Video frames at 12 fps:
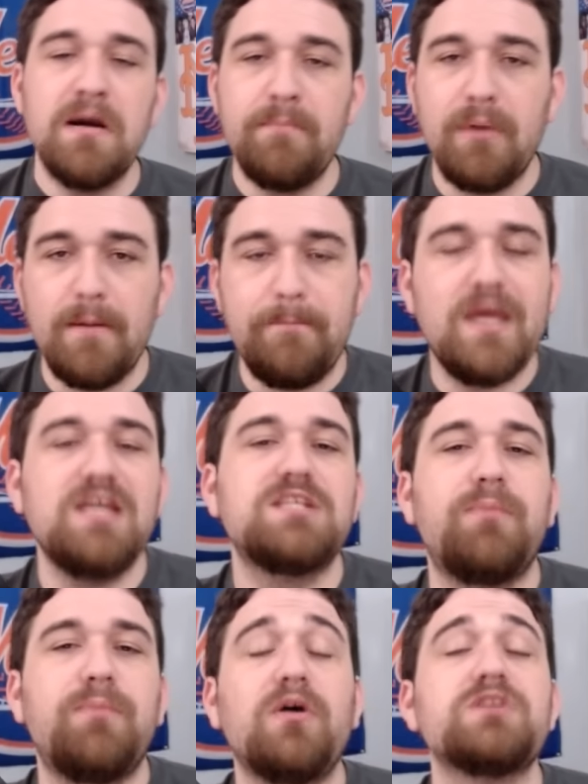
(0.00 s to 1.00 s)
but
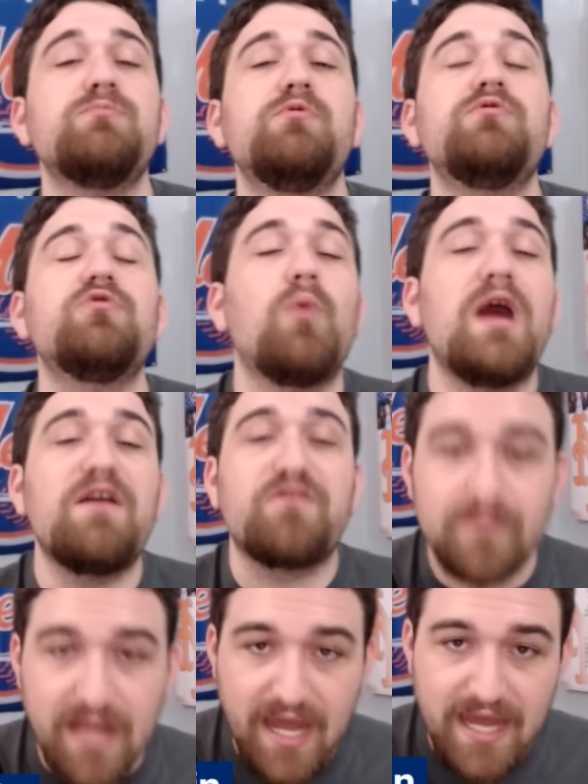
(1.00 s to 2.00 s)
baseball has moved away
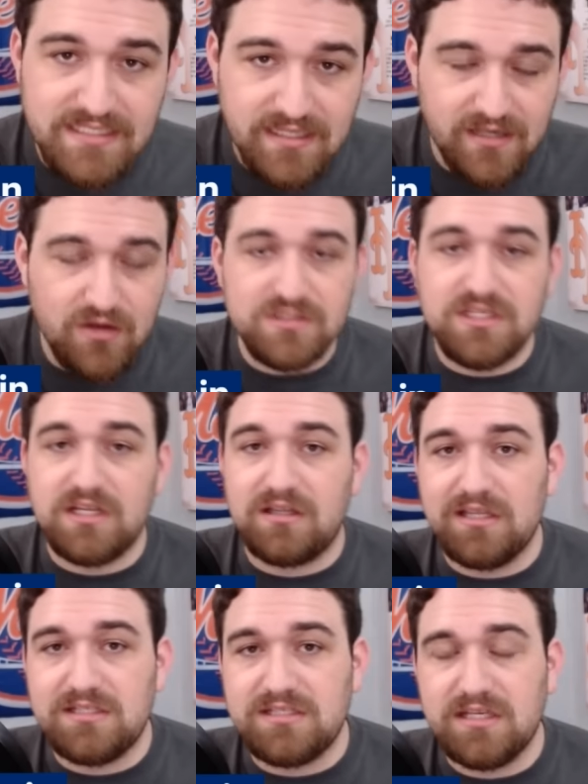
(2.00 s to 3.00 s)
from guys like Jose
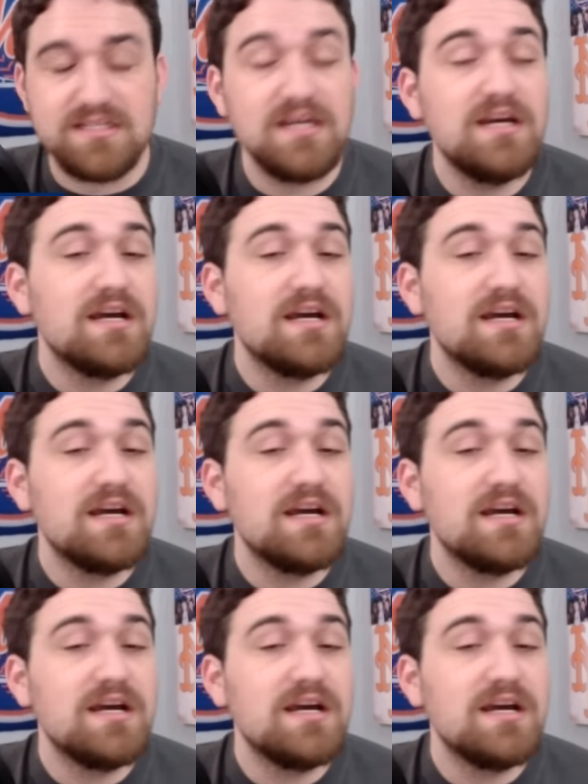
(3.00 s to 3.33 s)
Iglesias,